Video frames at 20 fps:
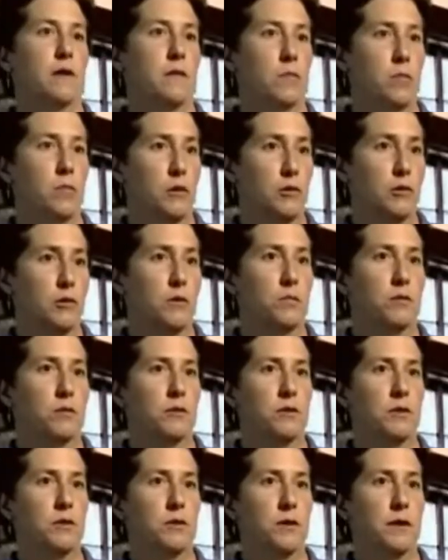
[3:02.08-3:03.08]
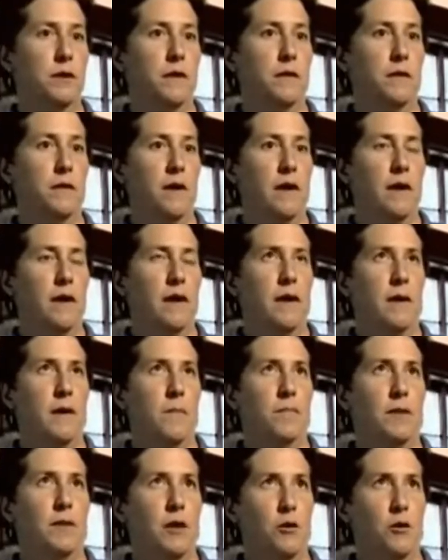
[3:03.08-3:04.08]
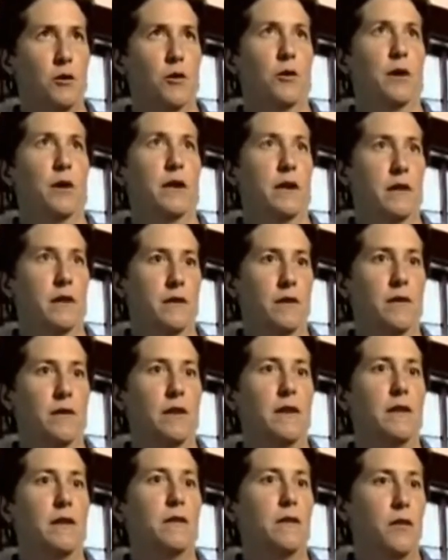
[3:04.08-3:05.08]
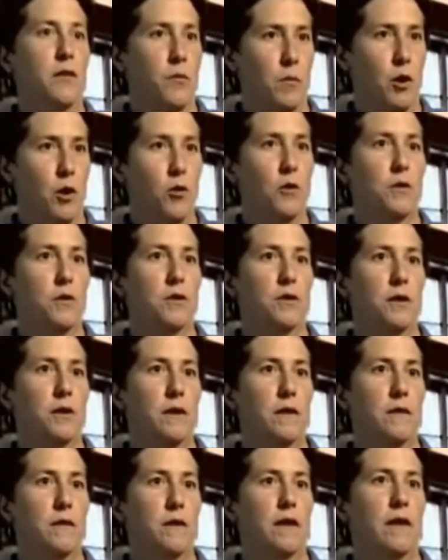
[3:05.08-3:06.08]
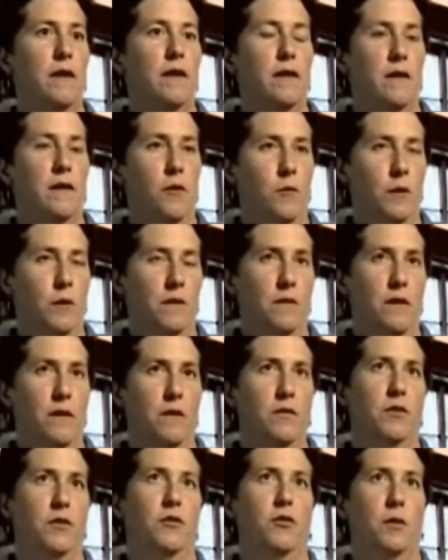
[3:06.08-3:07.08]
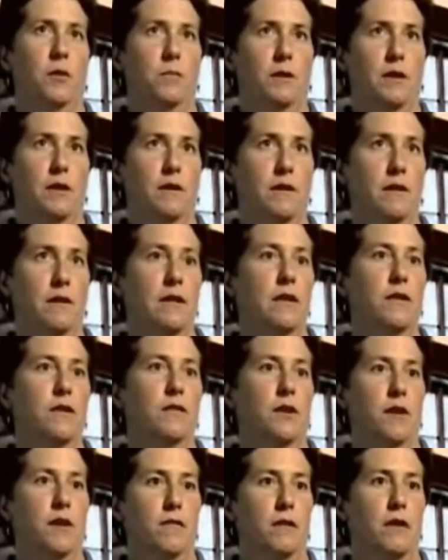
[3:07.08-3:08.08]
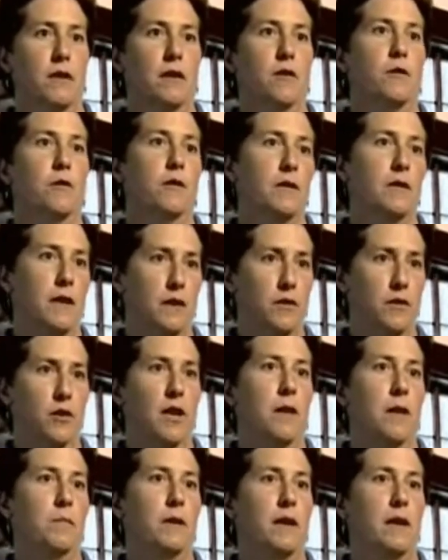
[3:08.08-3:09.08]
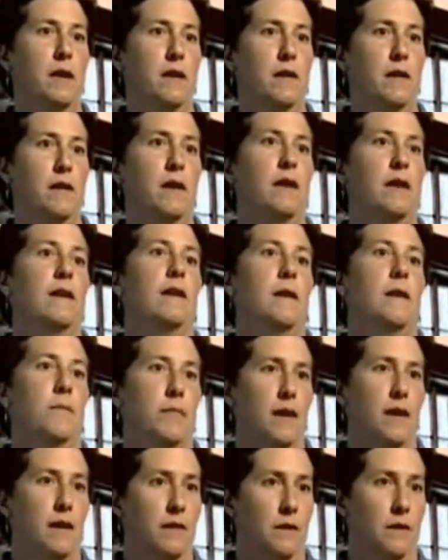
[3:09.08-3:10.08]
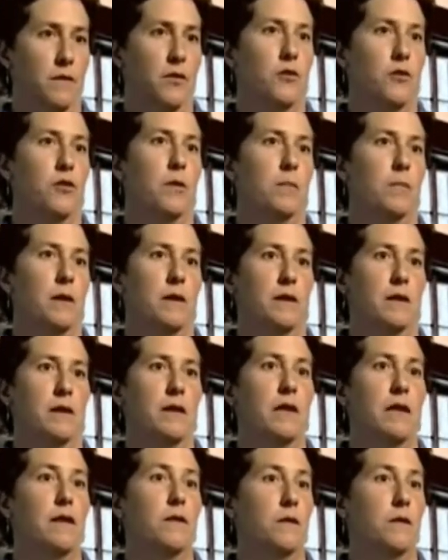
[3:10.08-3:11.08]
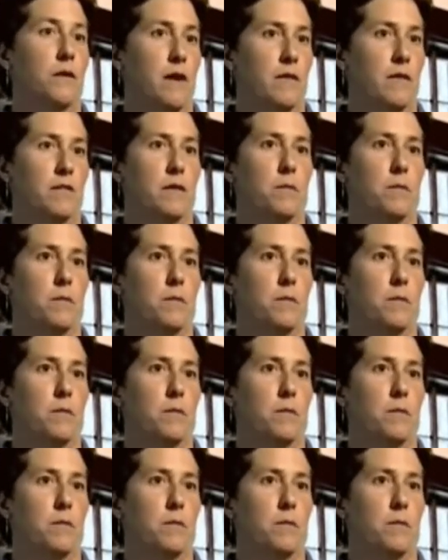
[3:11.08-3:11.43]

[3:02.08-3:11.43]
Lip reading: blue spruce trees growing underneath some oak trees, that once they've stripped all the leaves off the oak, they drop down and they'll strip all the needles off the